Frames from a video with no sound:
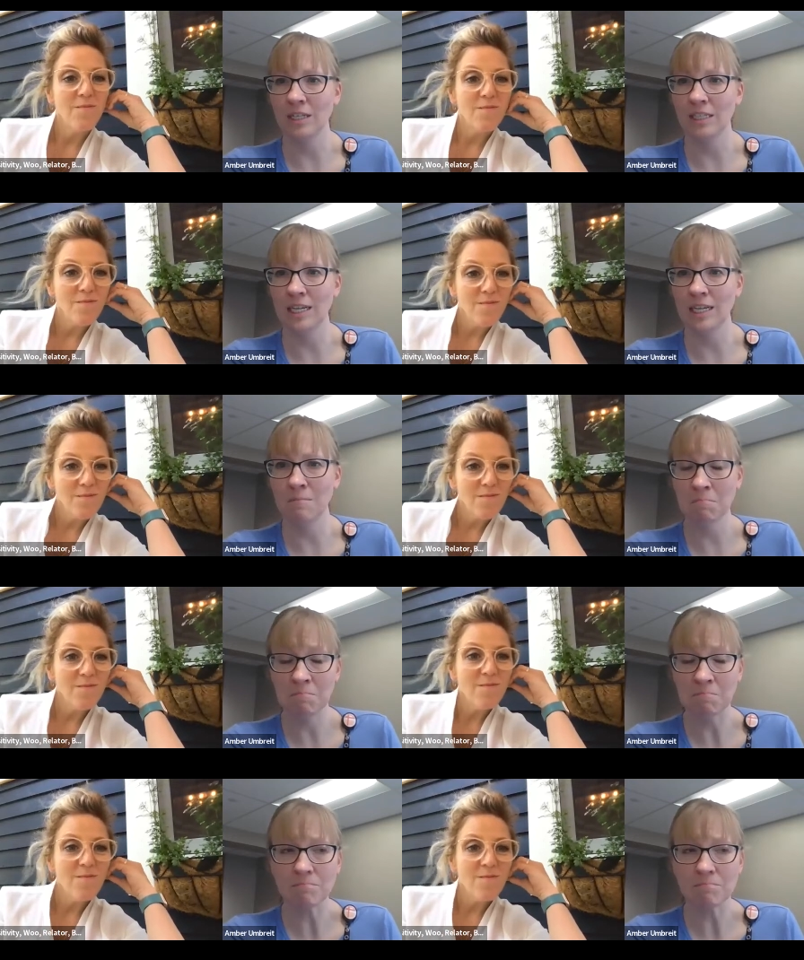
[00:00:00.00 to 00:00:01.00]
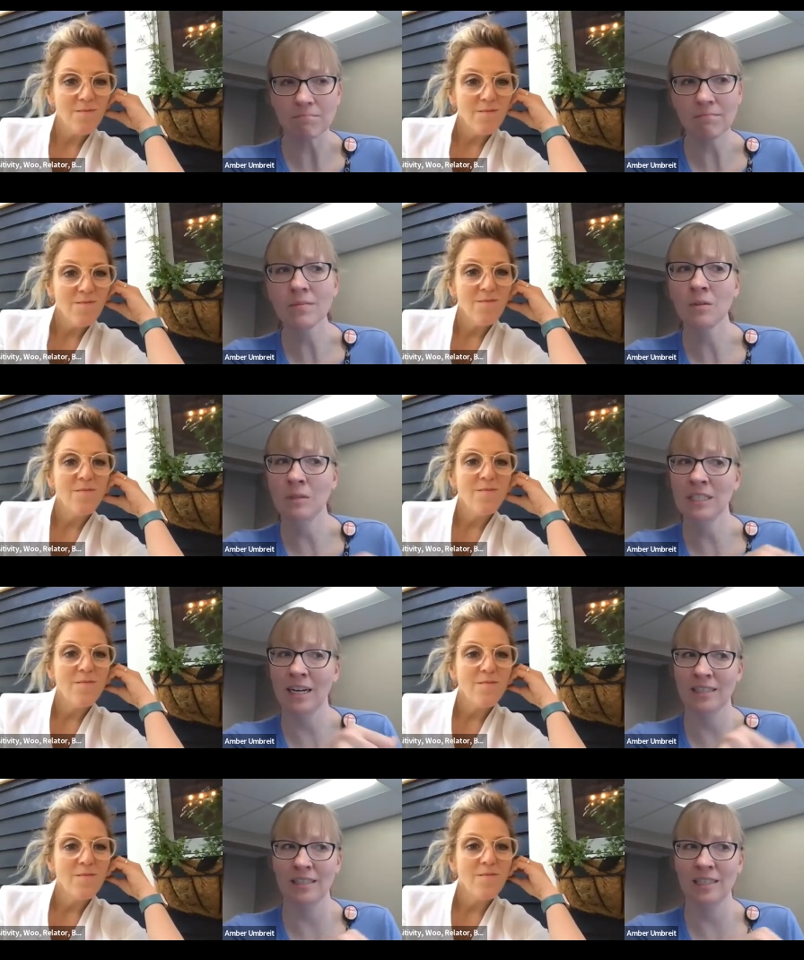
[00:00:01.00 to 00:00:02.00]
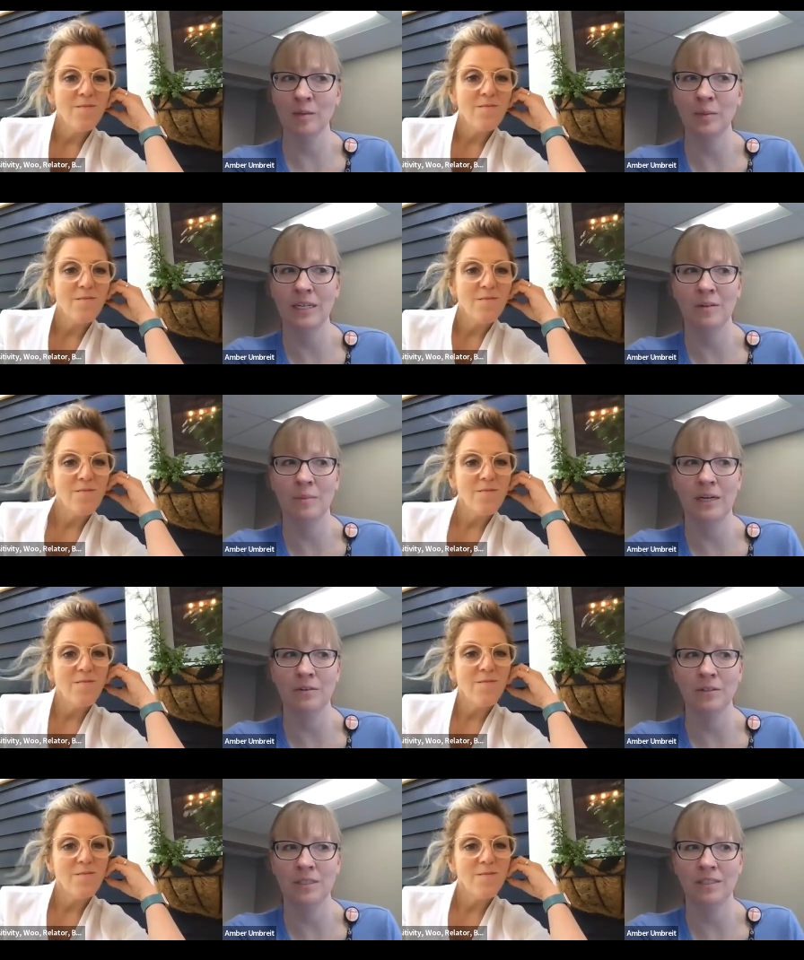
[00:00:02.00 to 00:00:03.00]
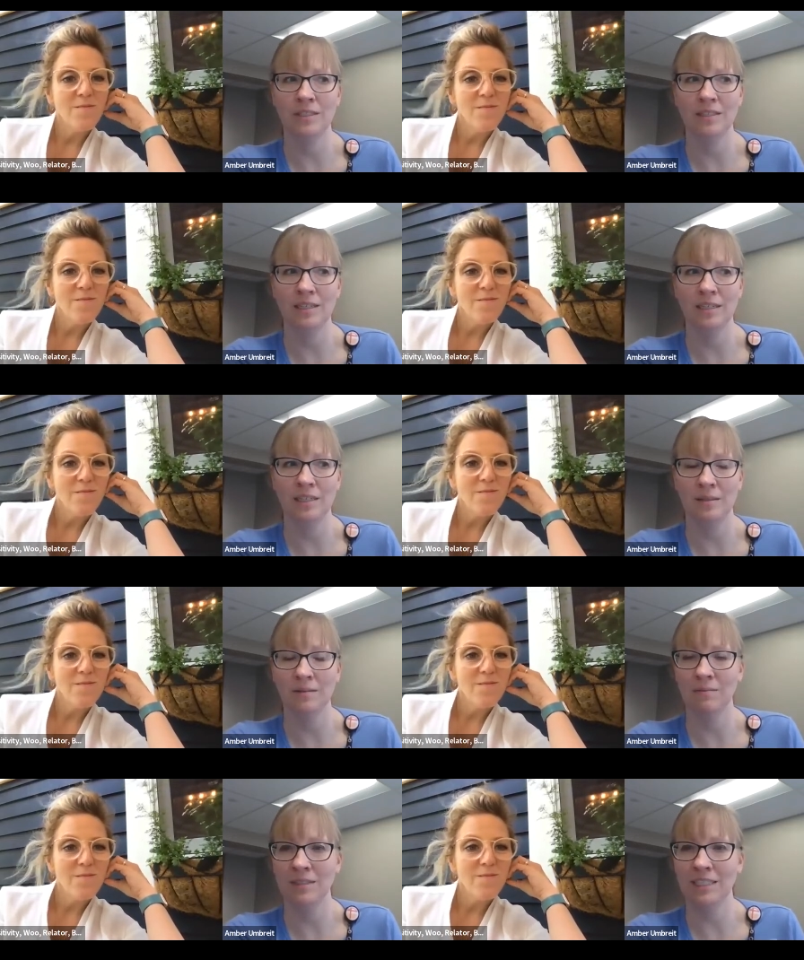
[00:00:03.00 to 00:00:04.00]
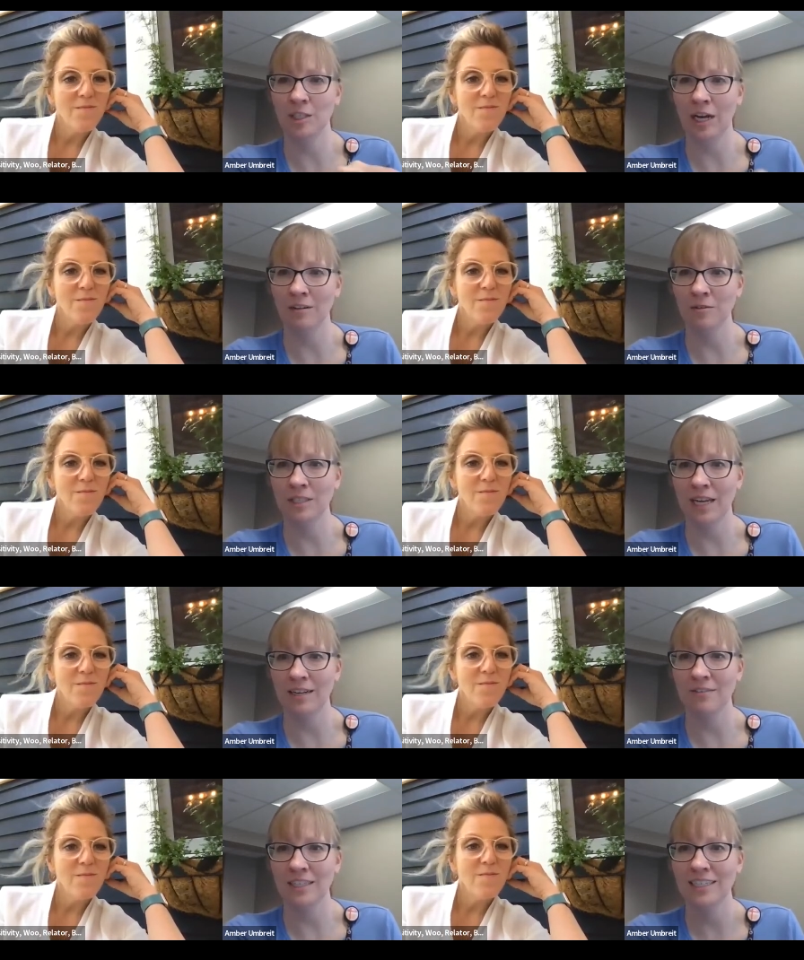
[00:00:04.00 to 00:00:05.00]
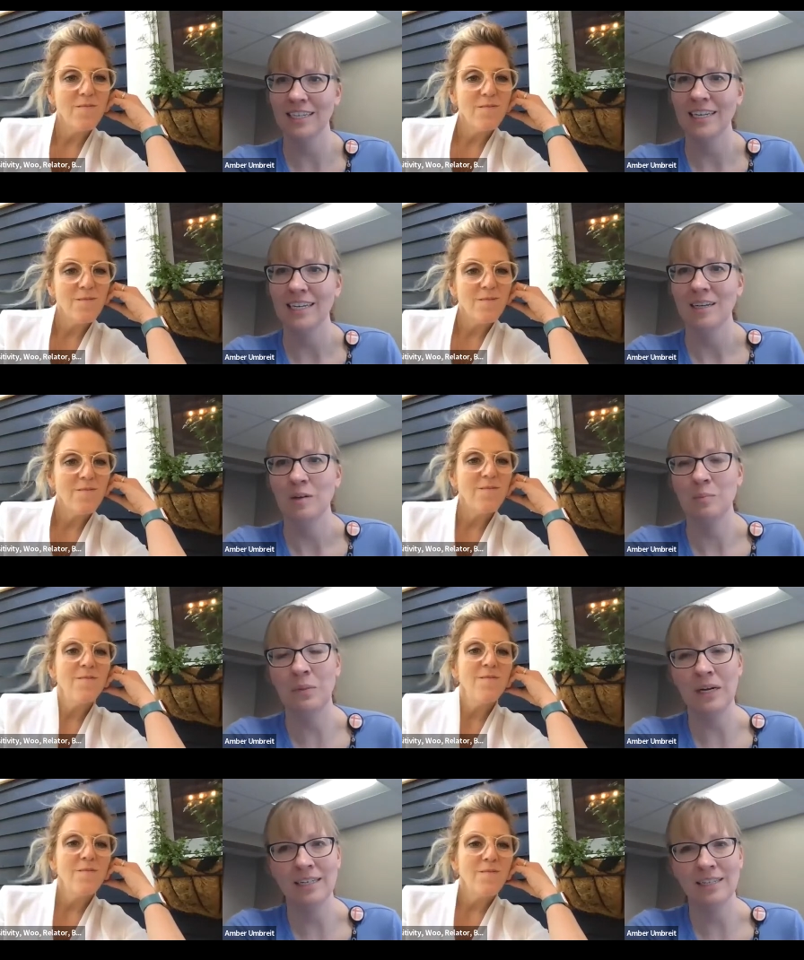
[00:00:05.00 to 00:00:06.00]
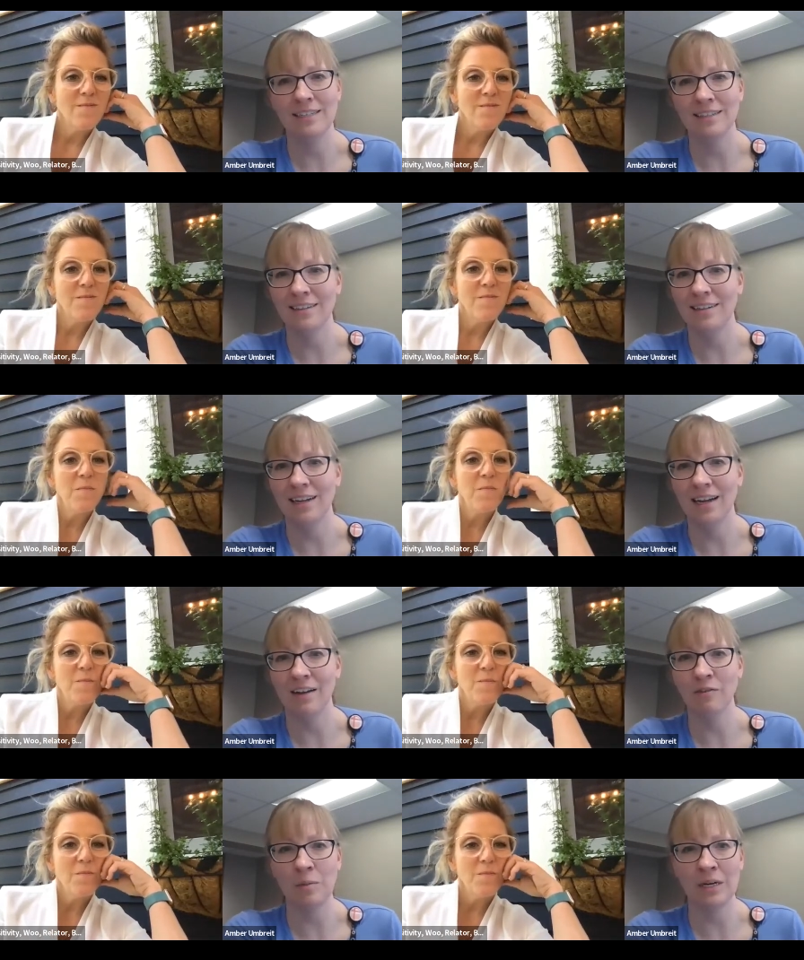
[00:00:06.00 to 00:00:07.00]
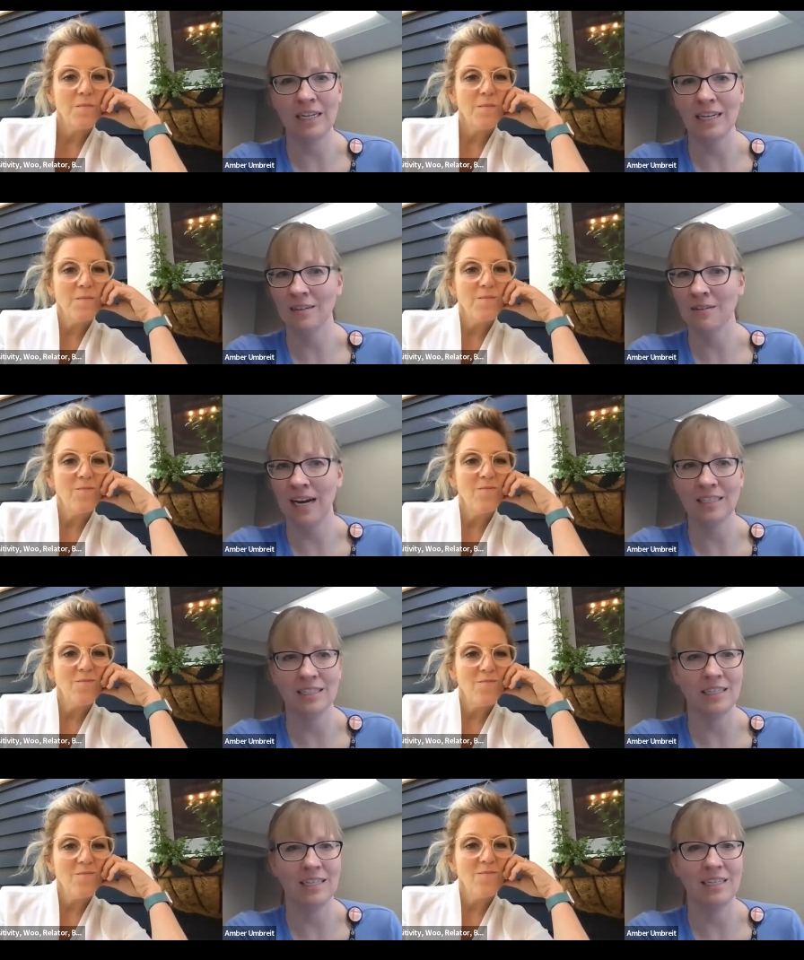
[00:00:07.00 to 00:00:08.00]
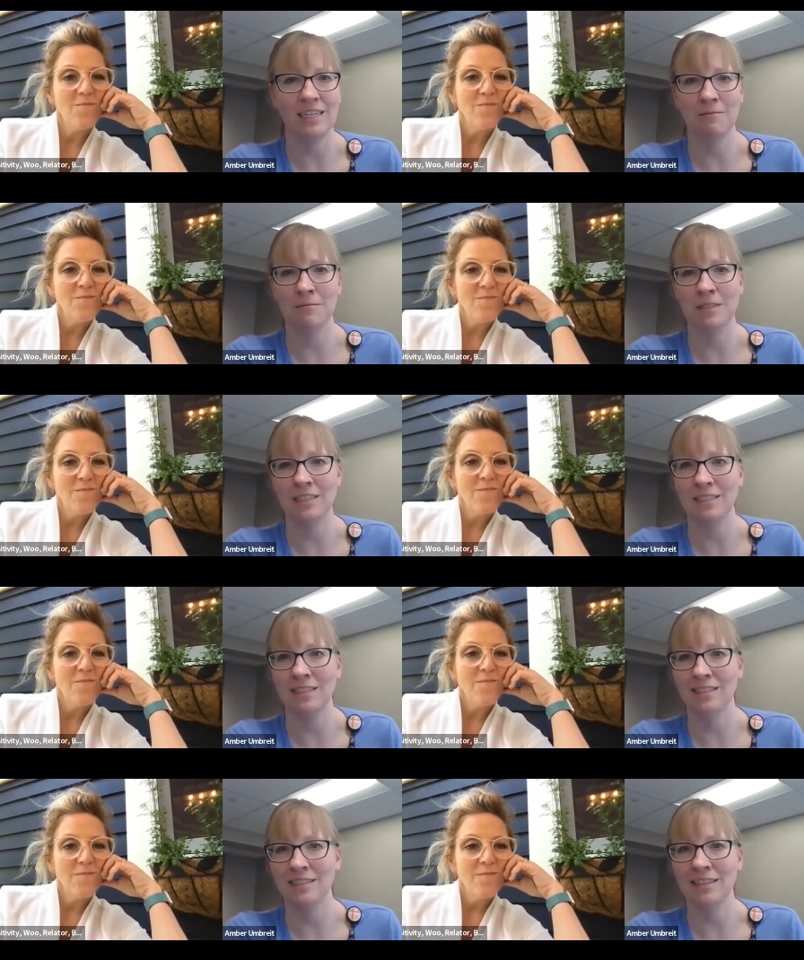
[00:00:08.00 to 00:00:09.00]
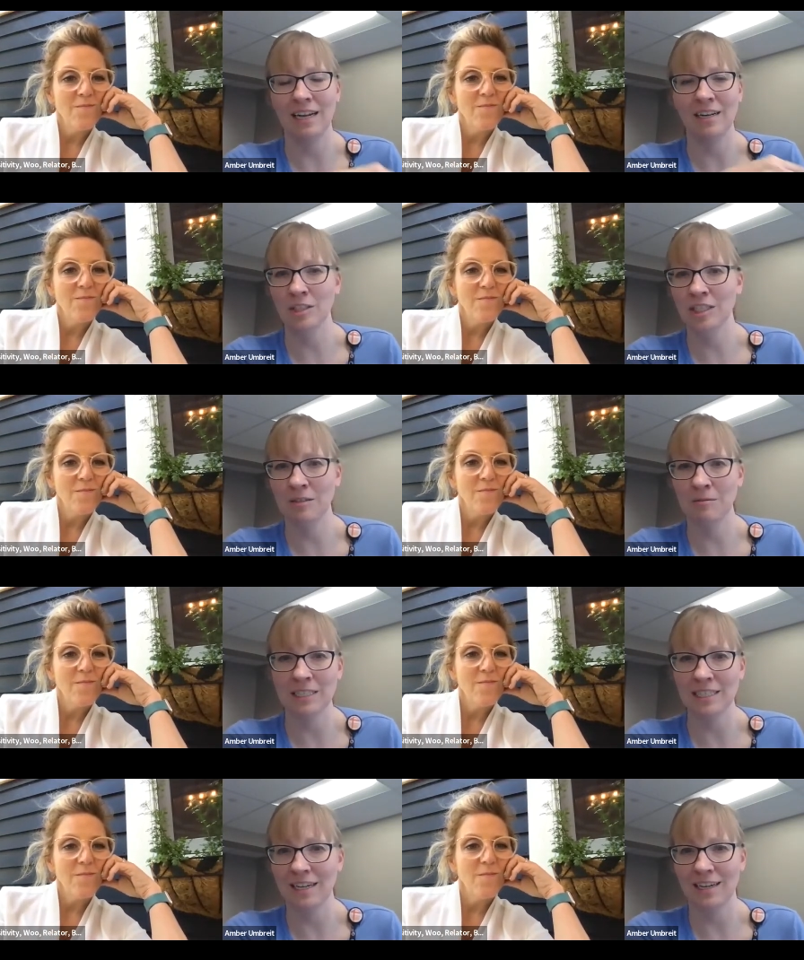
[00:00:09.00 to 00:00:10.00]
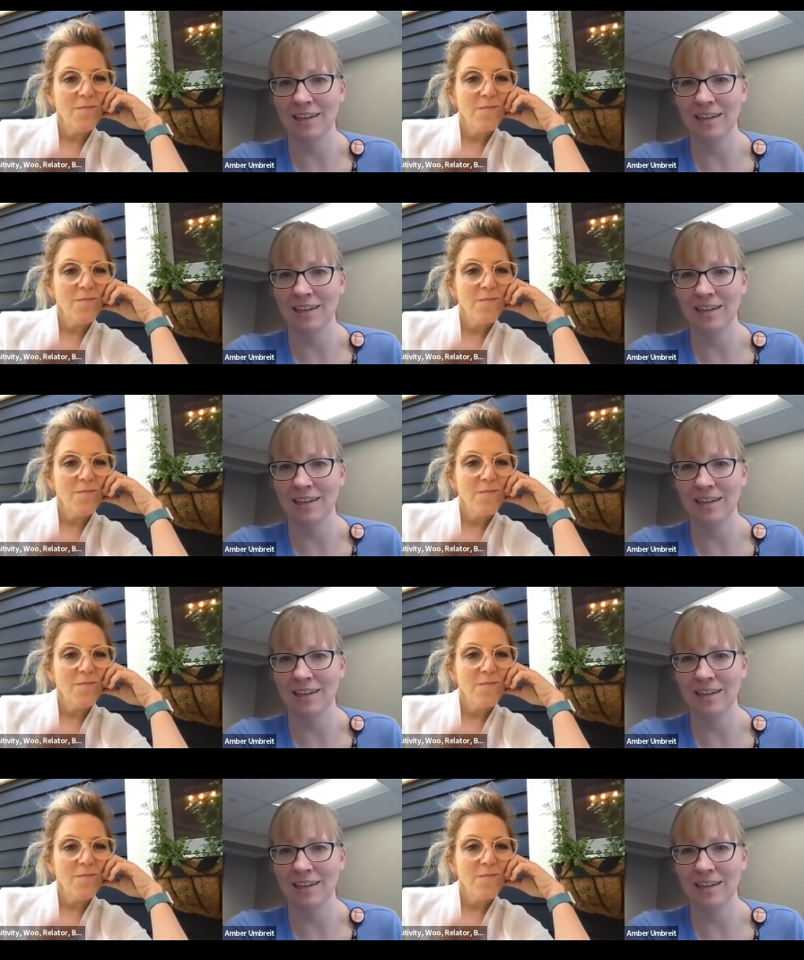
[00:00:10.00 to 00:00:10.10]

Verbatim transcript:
Speaker 1: to our team. We talked a little bit about uh, the shadow side of it, but everybody interacted. It was the energy was